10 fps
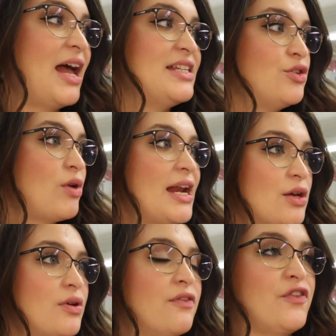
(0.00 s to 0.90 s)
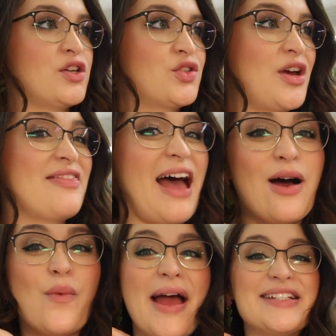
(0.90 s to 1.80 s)
I did writing with first grade.
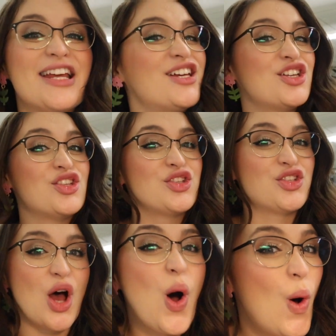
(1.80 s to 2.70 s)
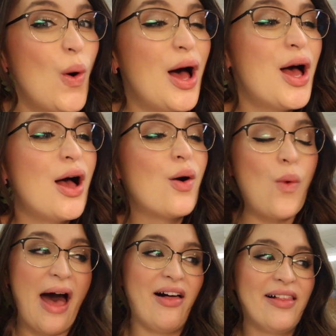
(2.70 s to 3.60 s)
That went so
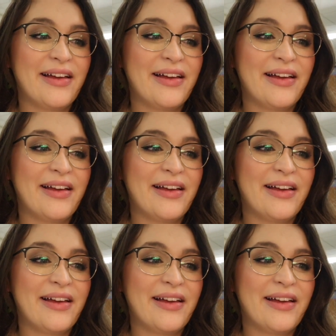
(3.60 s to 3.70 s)
well.